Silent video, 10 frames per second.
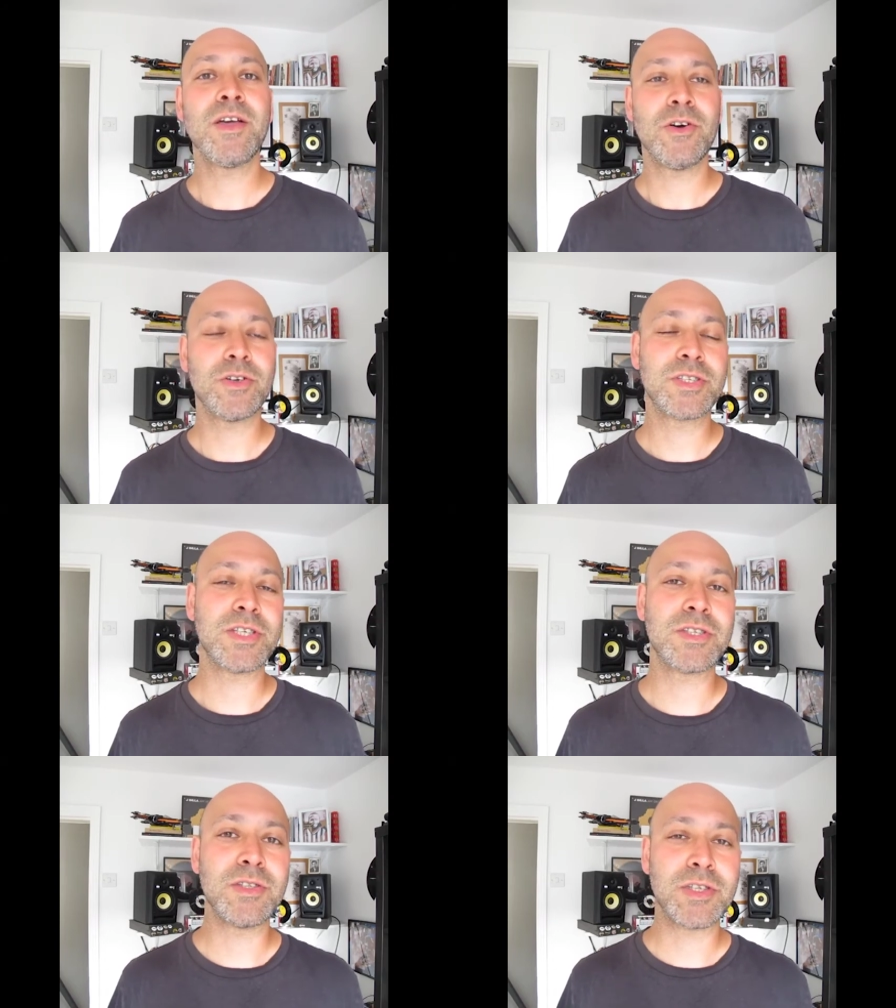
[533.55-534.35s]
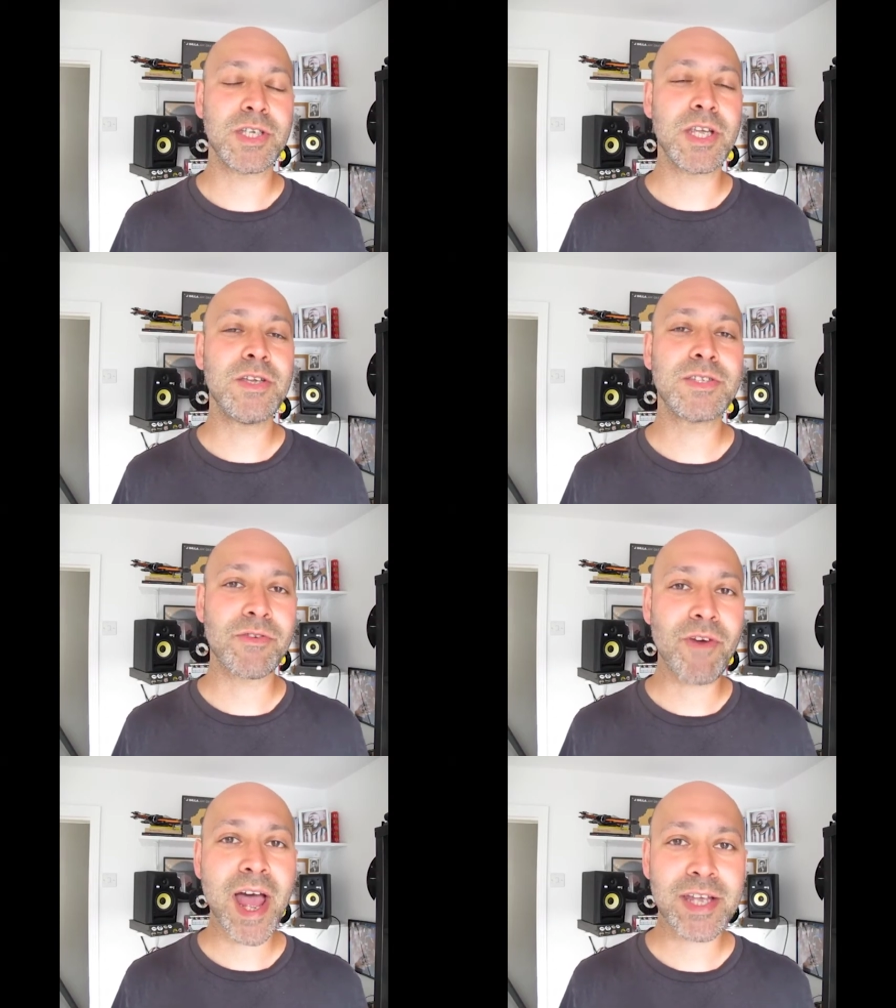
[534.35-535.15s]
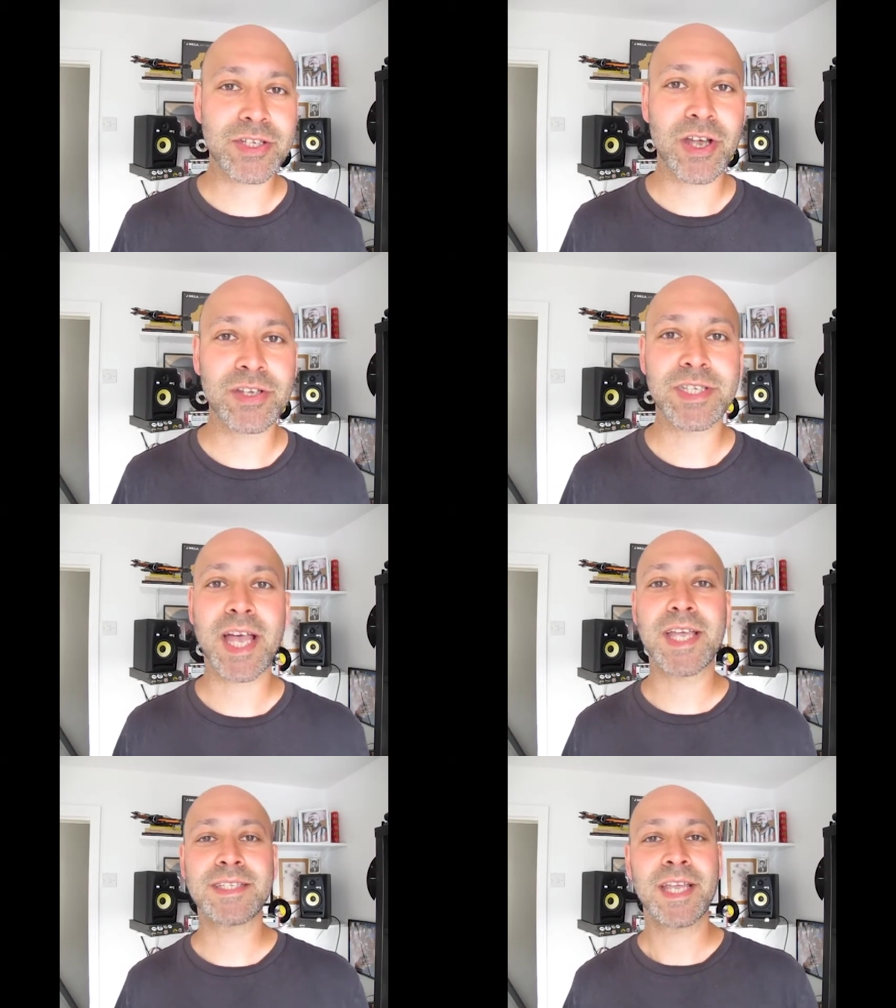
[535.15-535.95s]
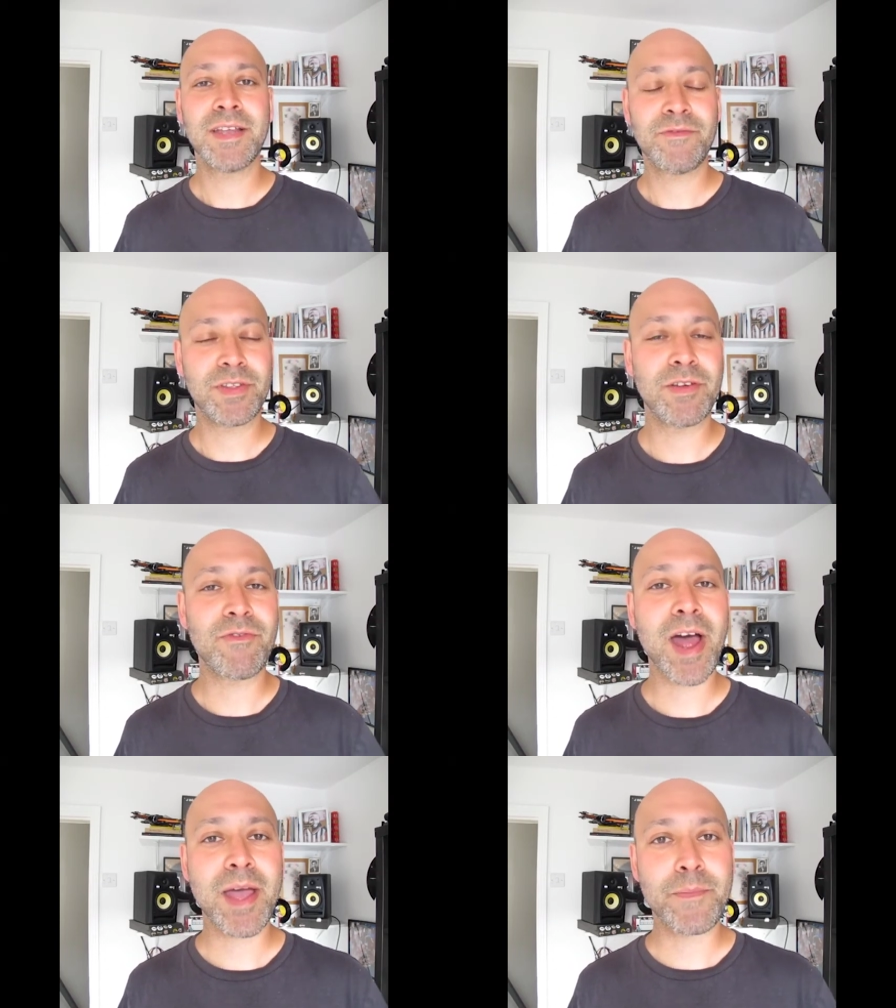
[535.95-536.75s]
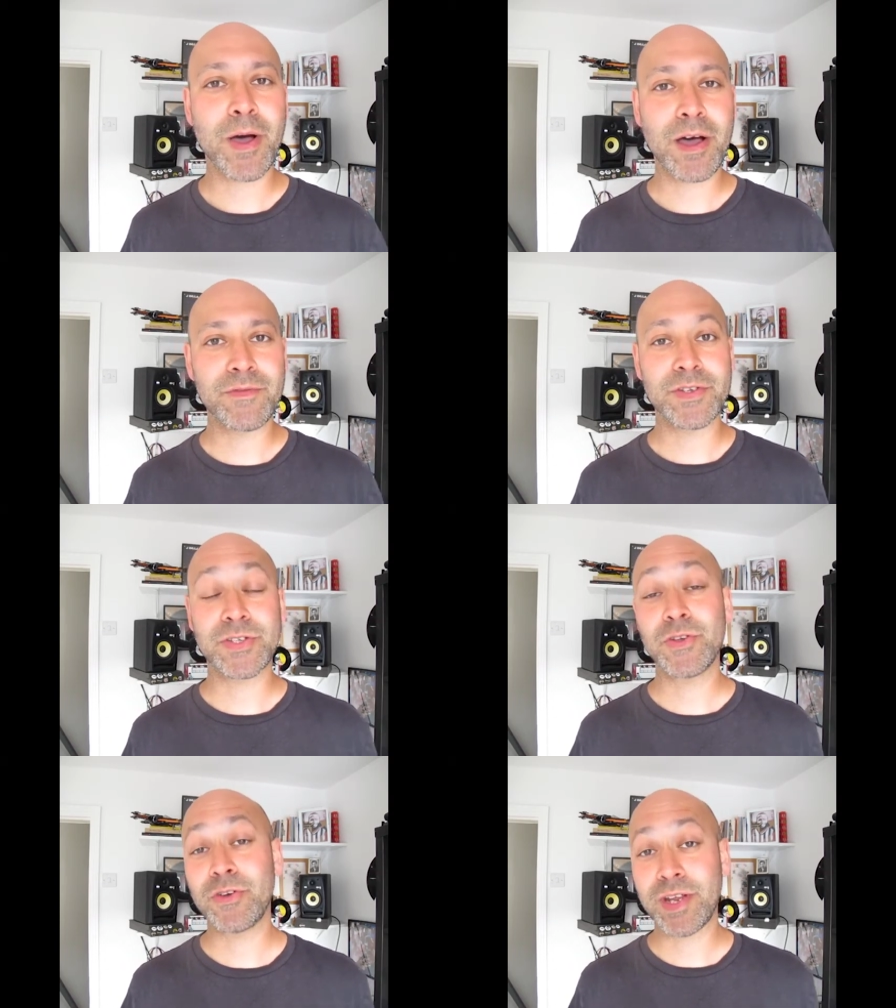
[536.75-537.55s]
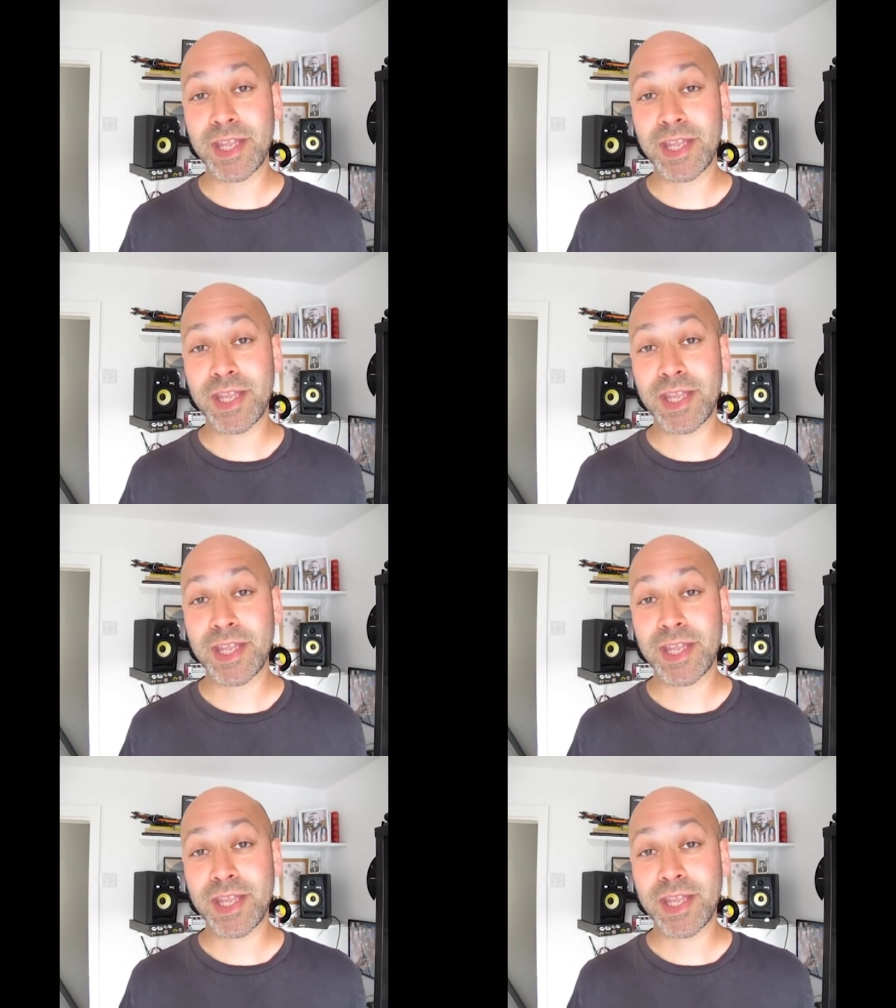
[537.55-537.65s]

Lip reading: or to use the right shot size for the right part of the story,